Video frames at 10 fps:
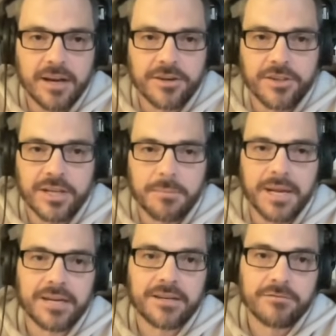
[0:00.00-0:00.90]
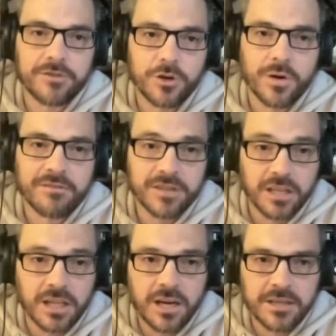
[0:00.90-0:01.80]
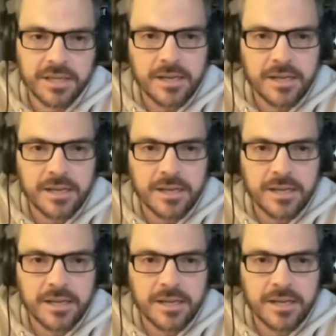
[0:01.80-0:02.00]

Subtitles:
under the command of Yoav Gallant,